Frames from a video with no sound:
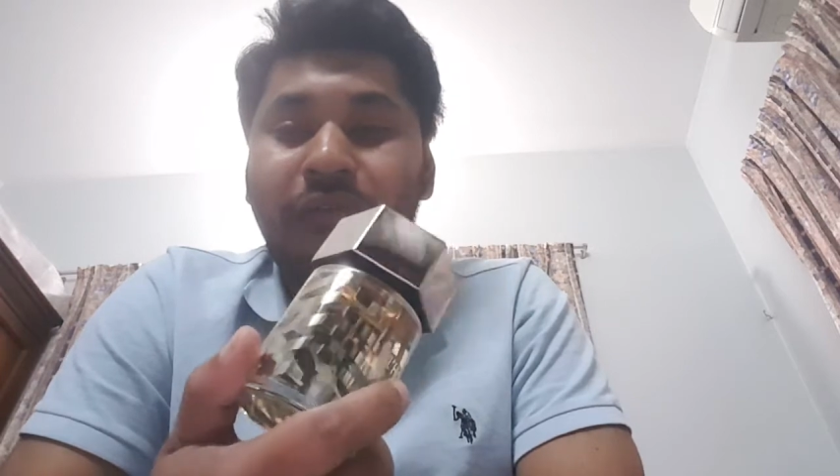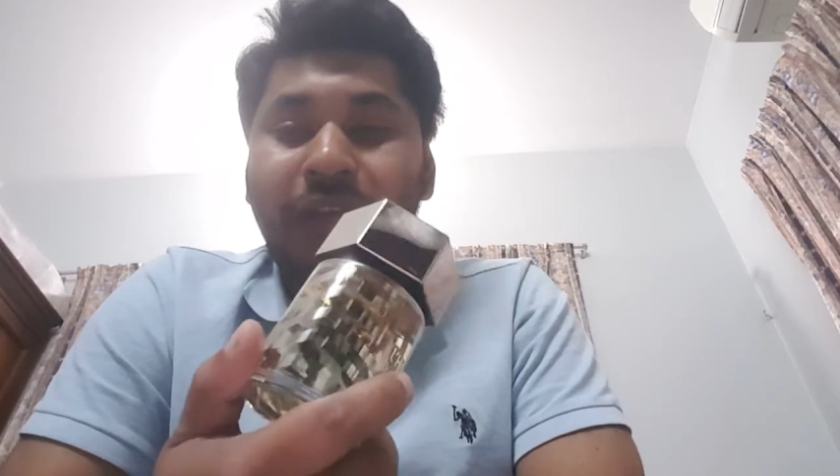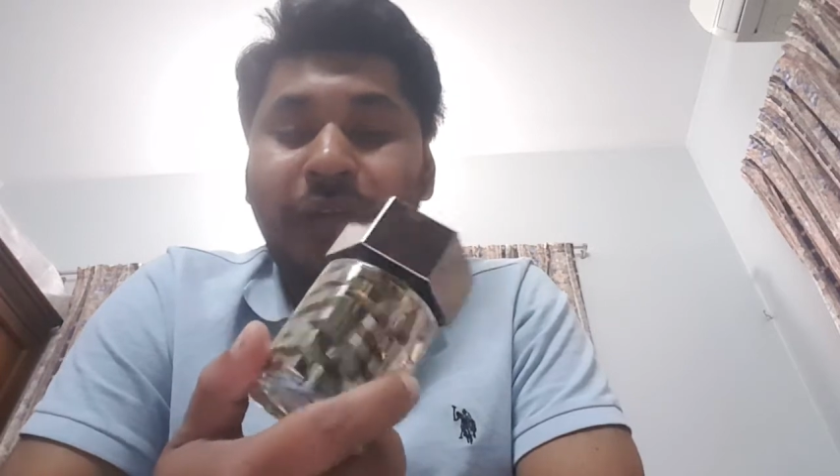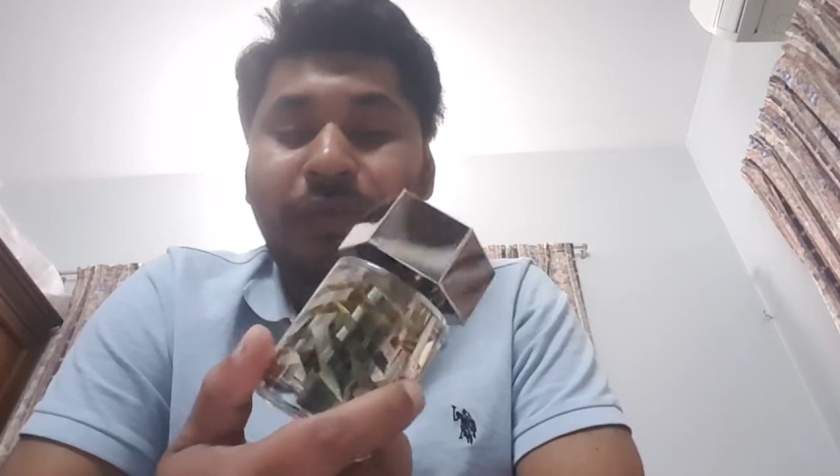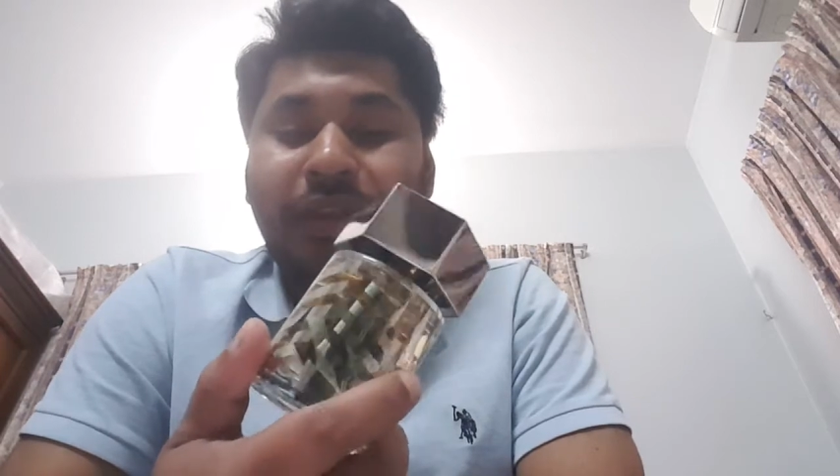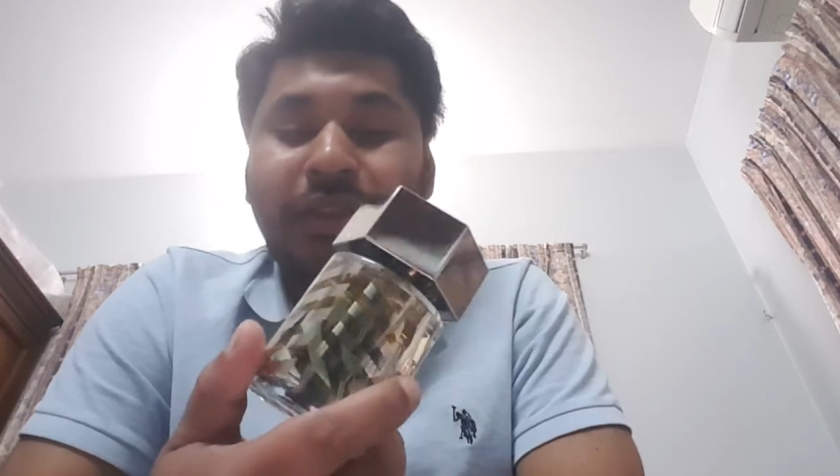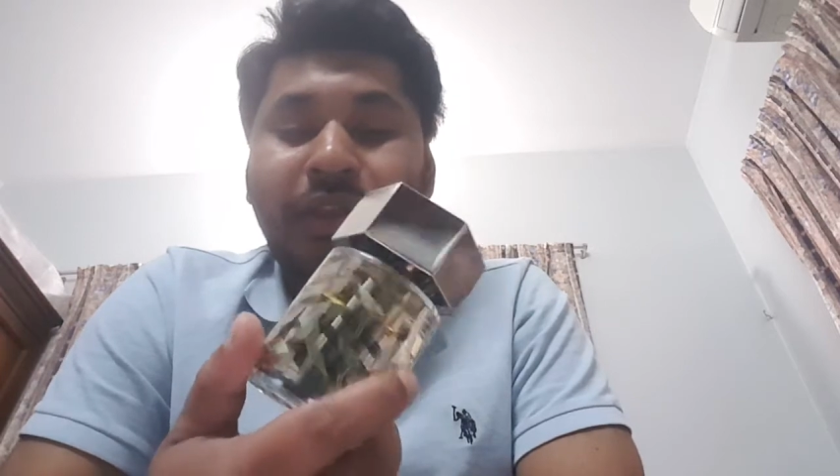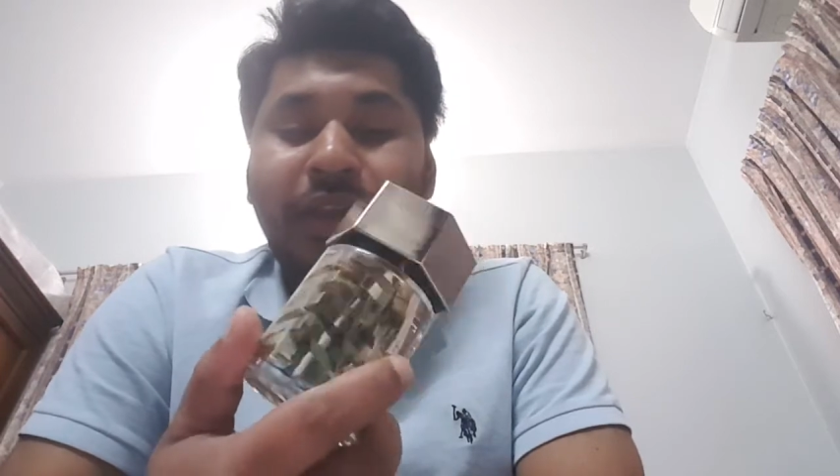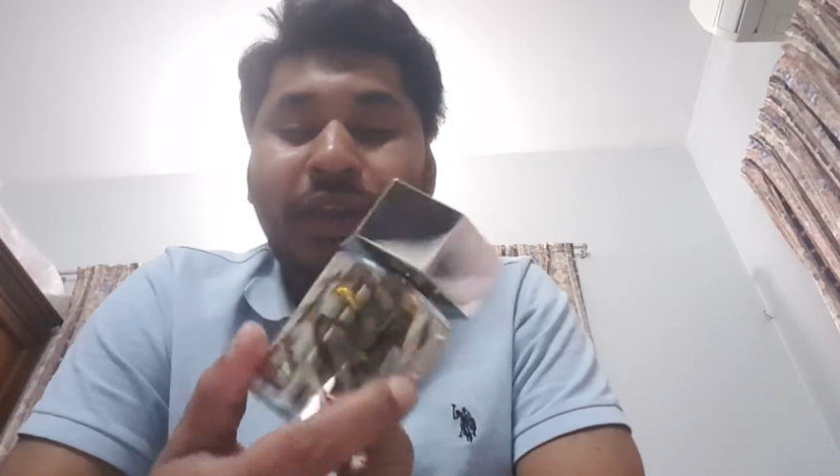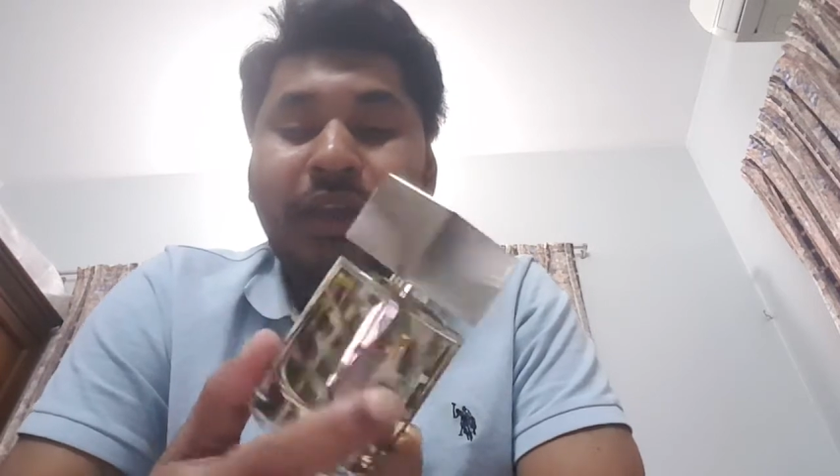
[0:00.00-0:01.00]
fragrance
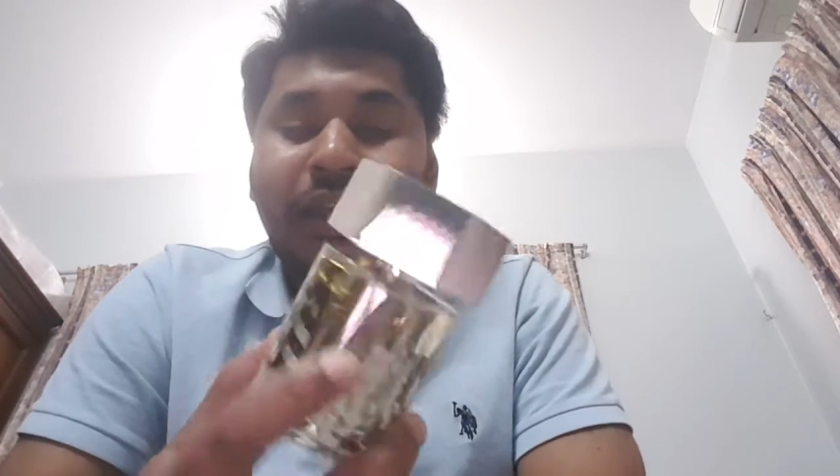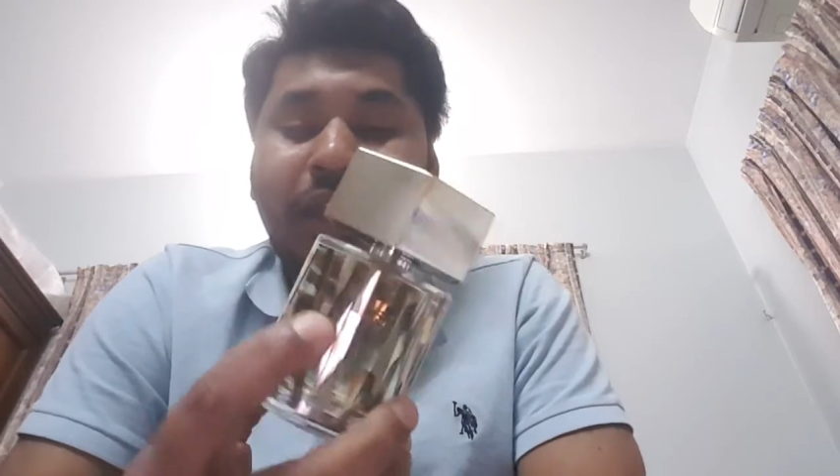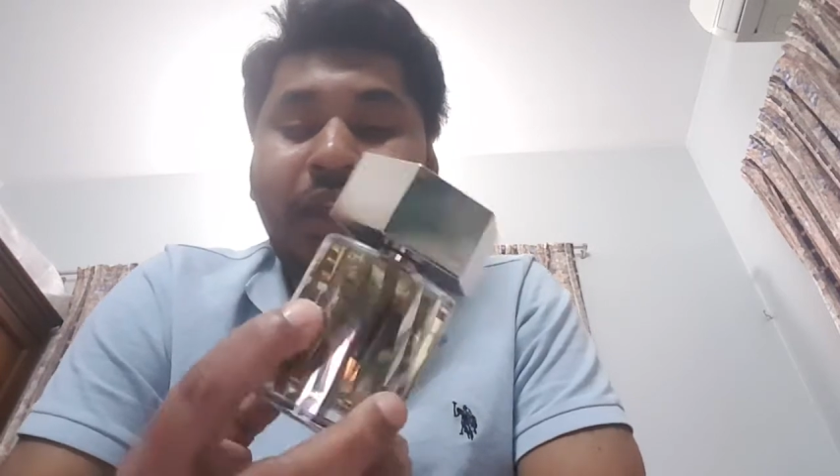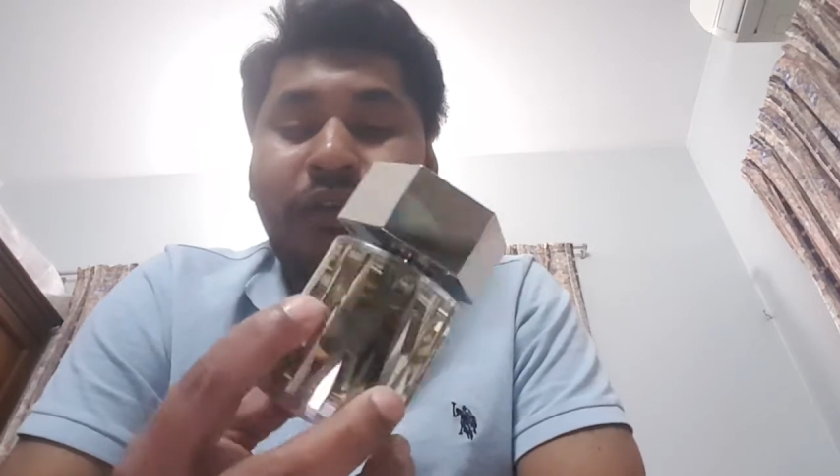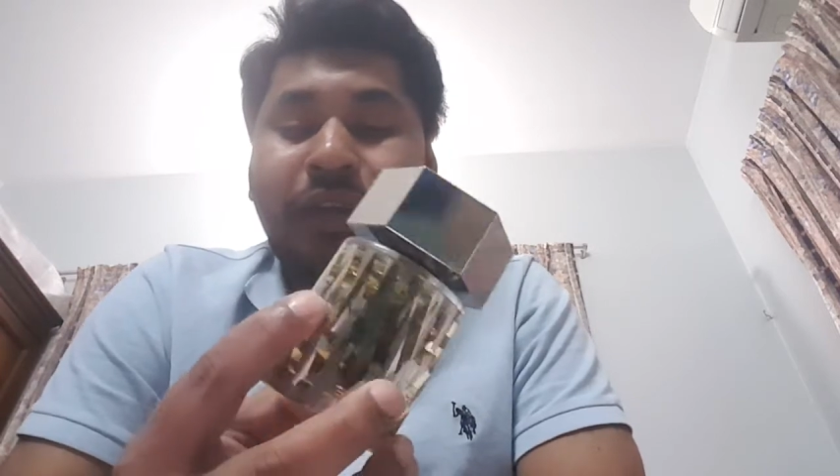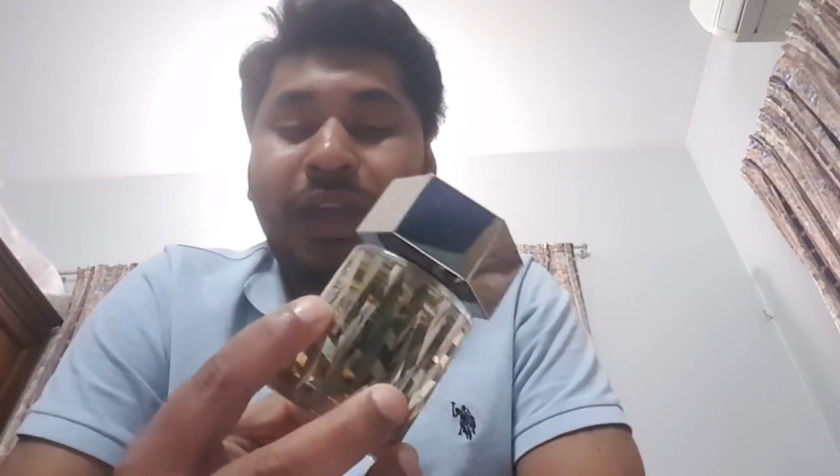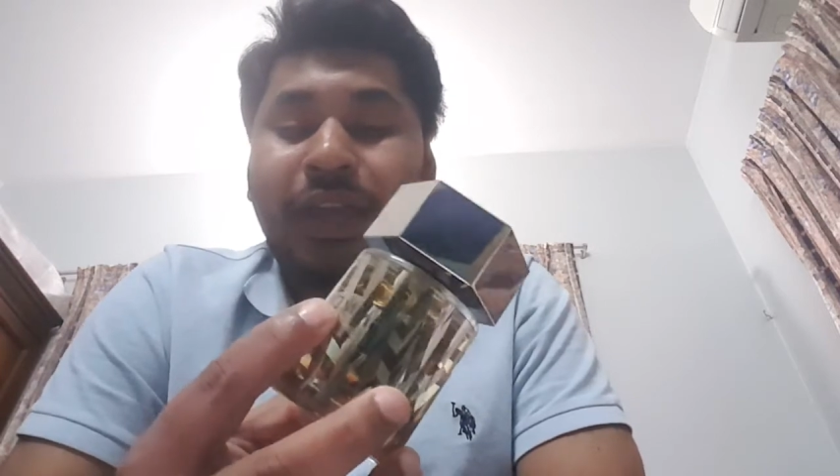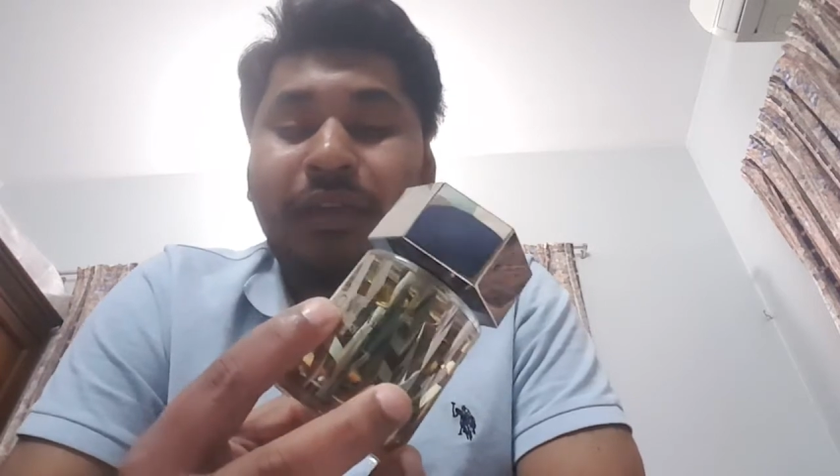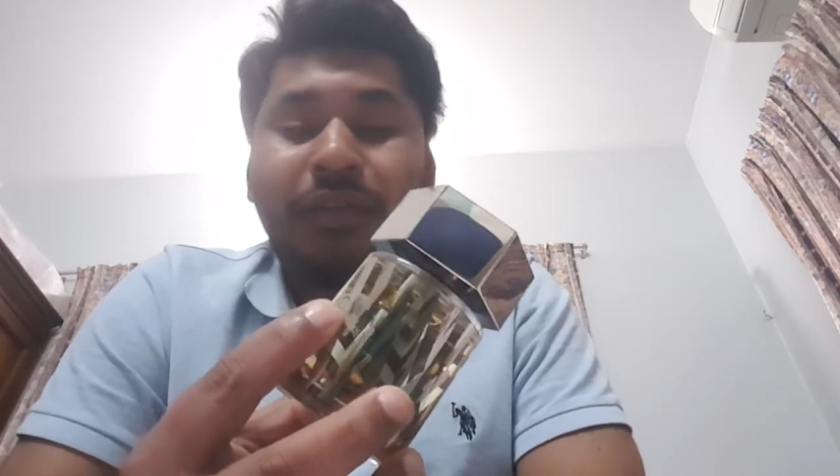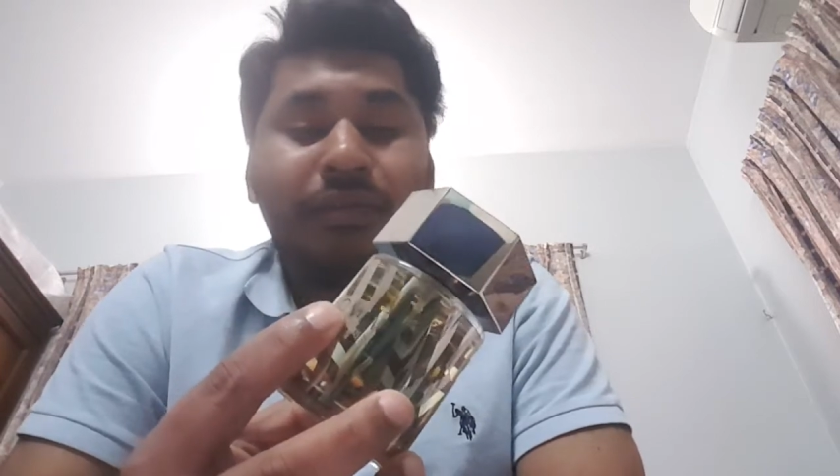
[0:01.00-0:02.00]
you don't
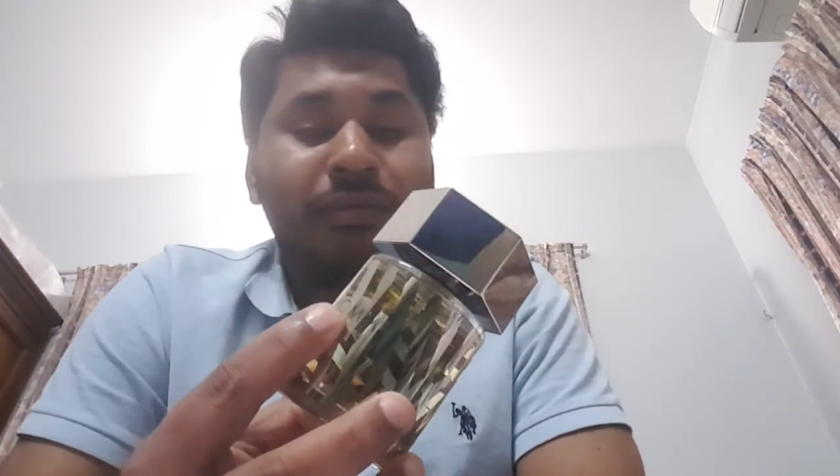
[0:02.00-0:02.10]
get